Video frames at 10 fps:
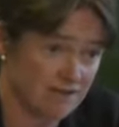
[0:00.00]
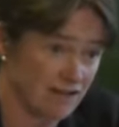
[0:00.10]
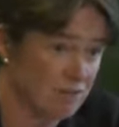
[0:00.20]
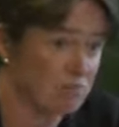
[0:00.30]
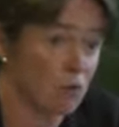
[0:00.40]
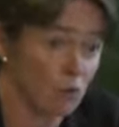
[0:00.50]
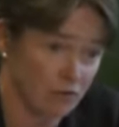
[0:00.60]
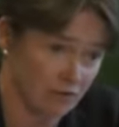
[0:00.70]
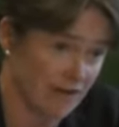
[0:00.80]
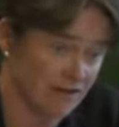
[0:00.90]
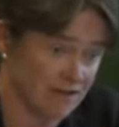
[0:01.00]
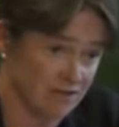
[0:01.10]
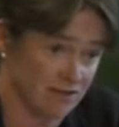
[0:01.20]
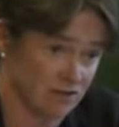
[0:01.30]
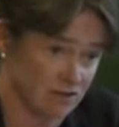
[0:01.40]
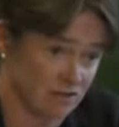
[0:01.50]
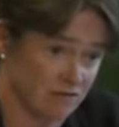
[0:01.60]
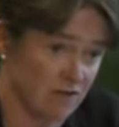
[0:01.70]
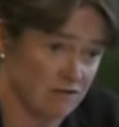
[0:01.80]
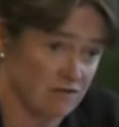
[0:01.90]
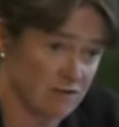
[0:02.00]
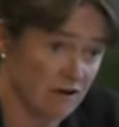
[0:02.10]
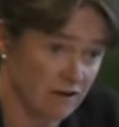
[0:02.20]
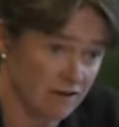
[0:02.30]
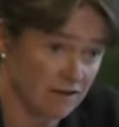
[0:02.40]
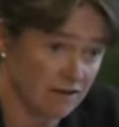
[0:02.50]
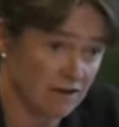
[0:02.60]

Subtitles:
and more than that in the ages of 5 to 9.